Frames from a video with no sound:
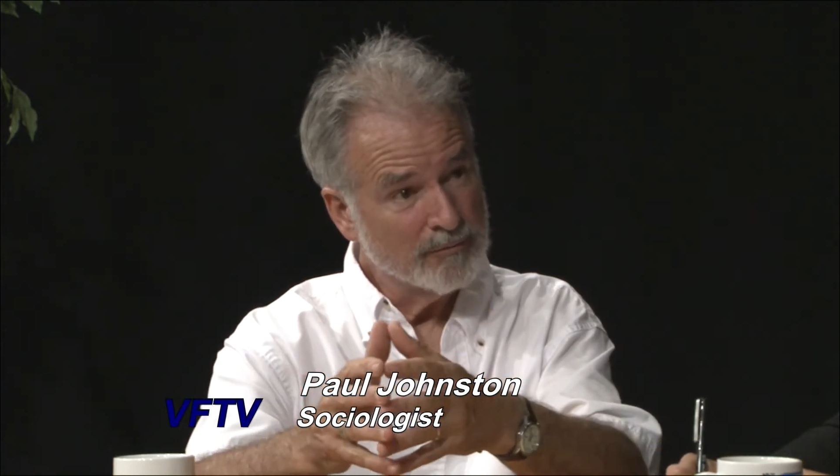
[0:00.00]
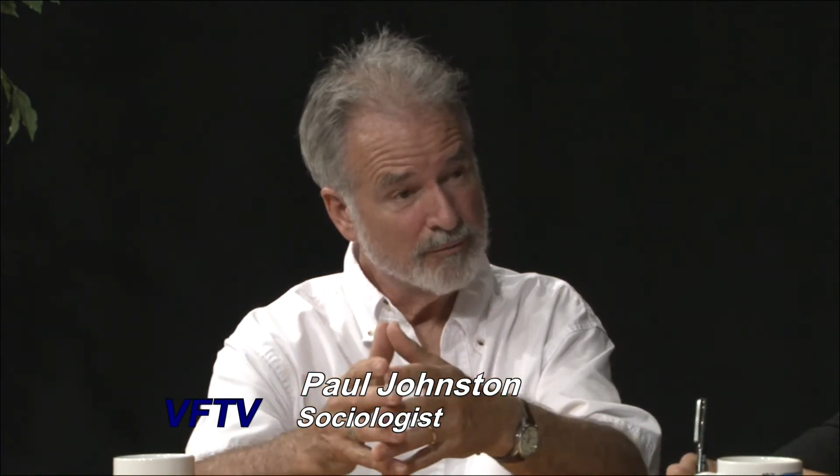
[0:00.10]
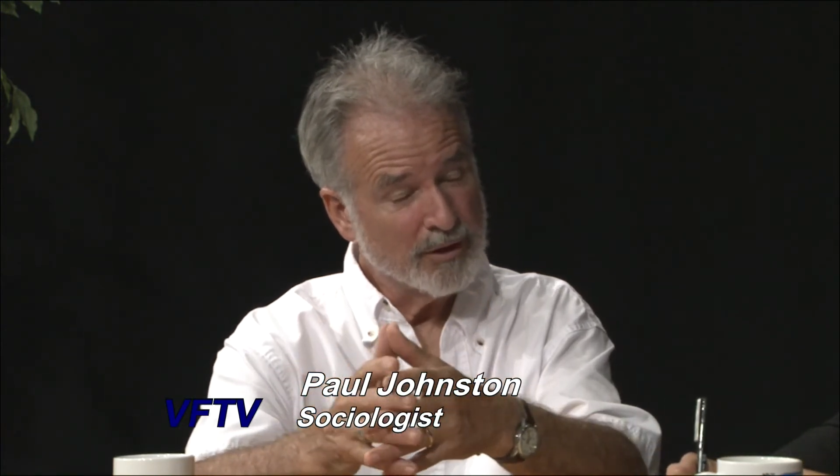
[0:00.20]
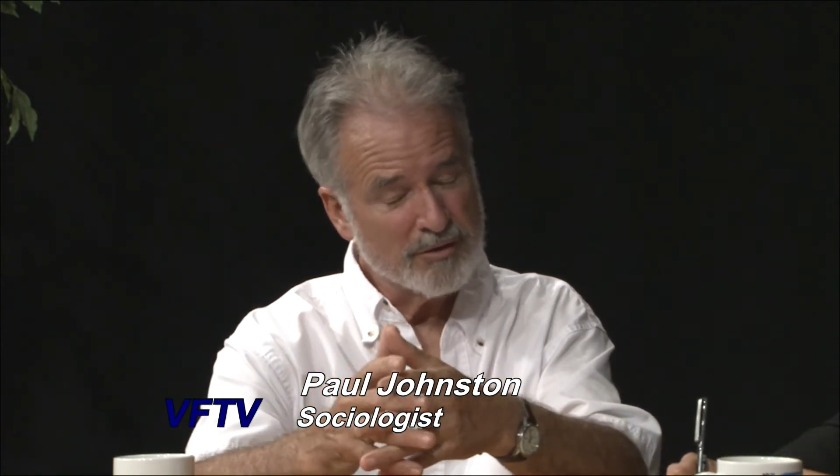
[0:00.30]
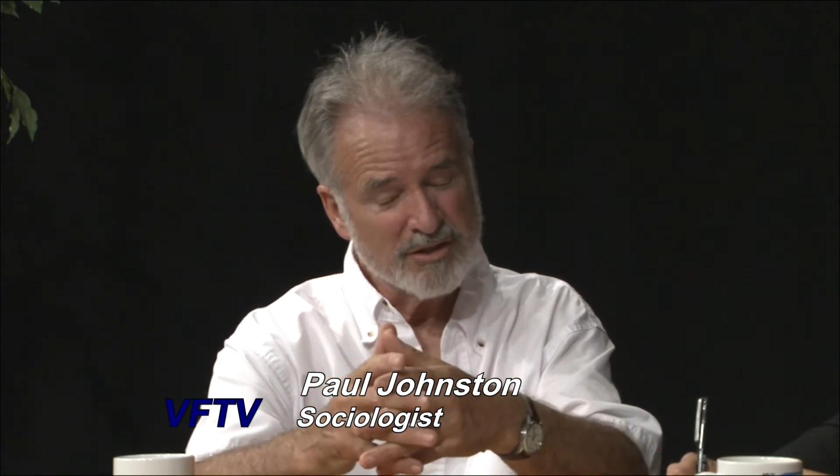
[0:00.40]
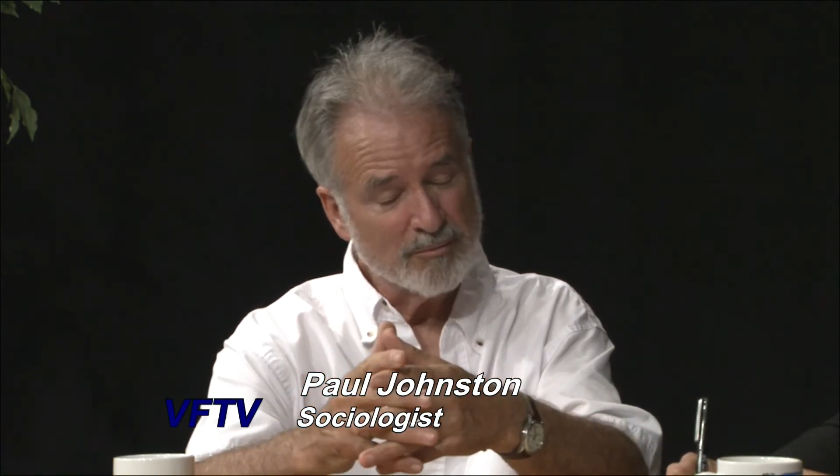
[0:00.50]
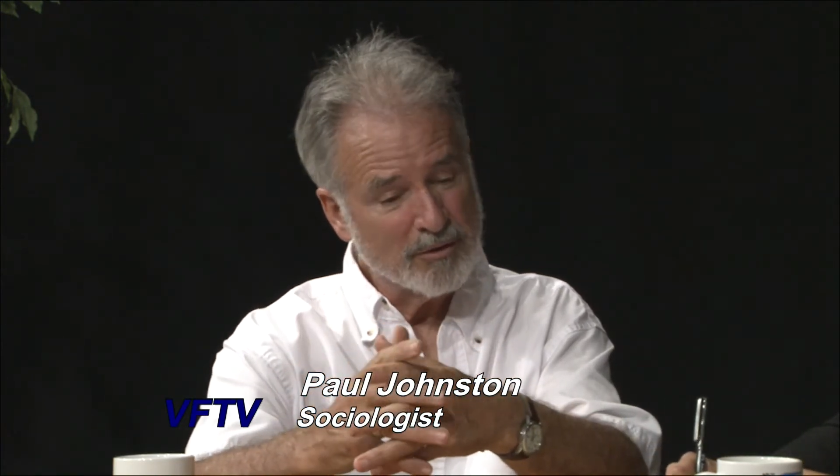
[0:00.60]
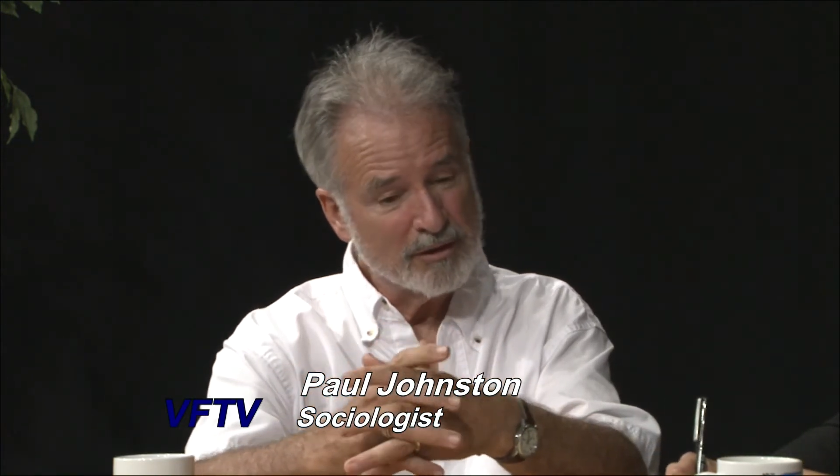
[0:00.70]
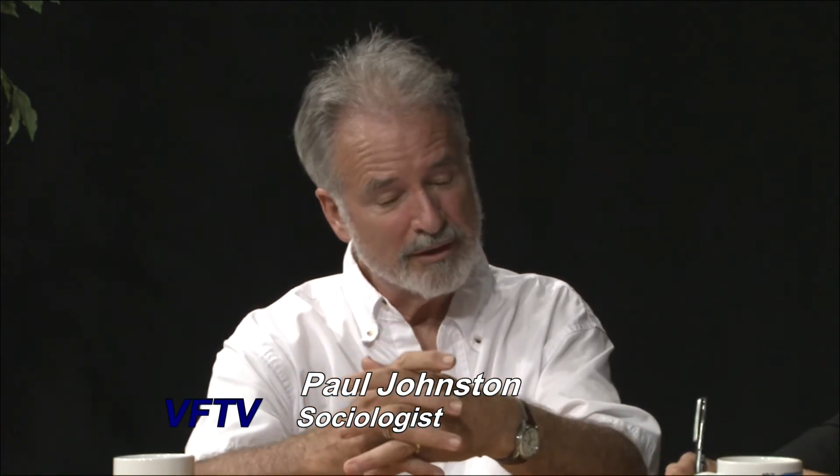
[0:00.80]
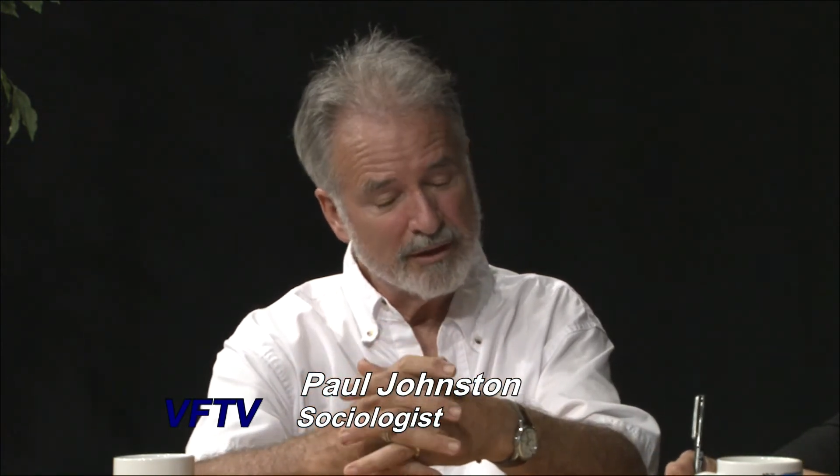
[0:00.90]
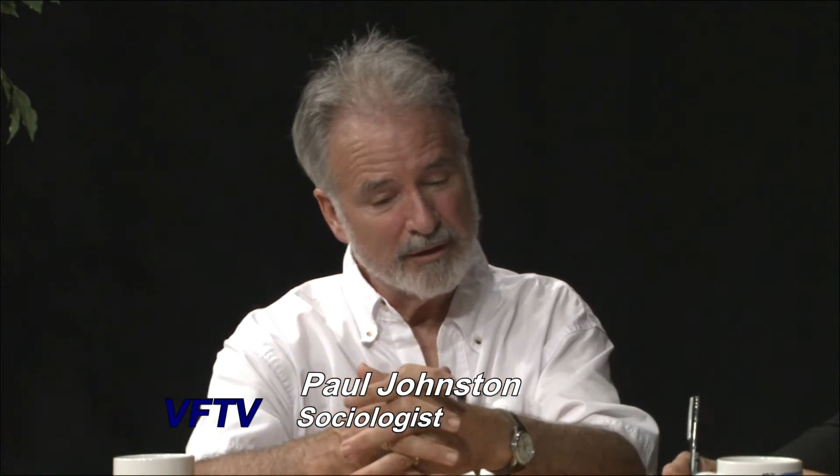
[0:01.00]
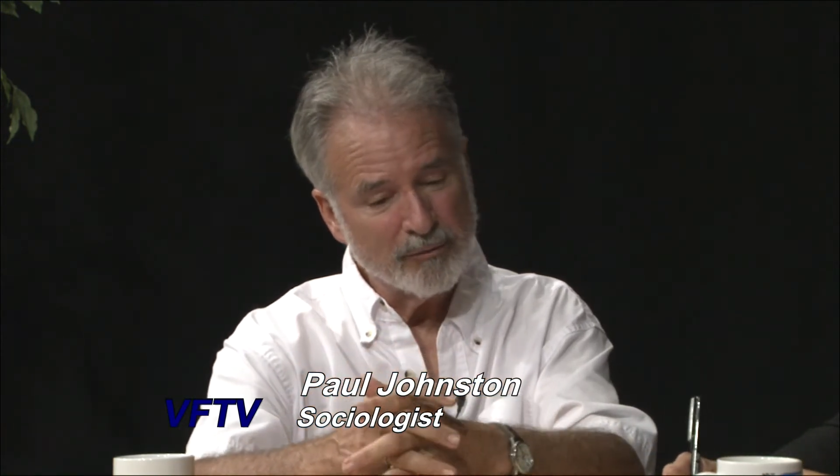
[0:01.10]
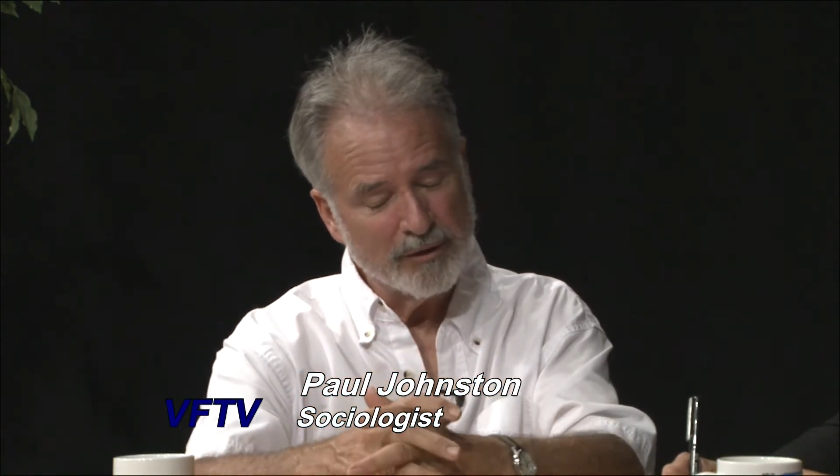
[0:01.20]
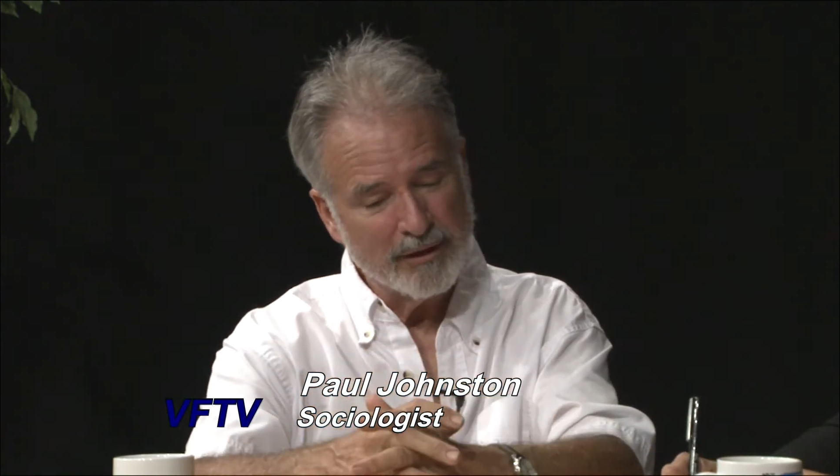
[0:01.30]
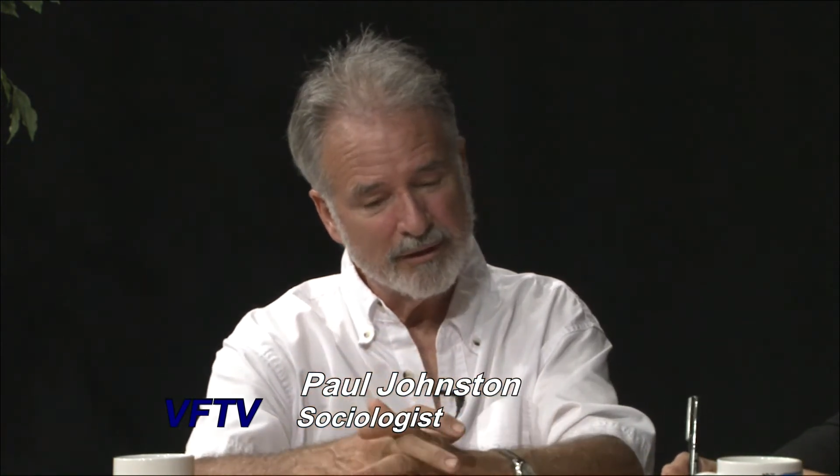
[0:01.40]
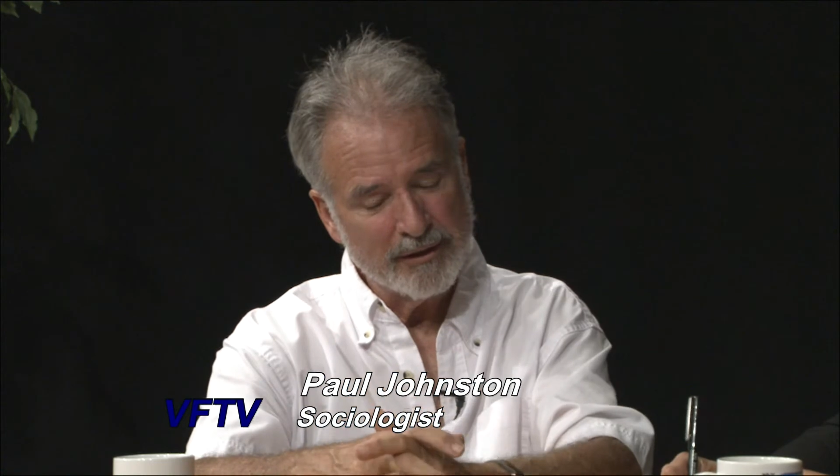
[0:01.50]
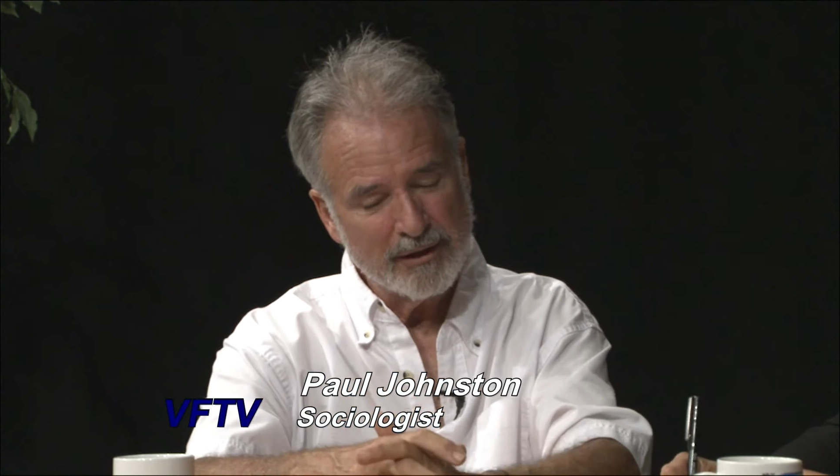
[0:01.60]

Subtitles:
Because typically when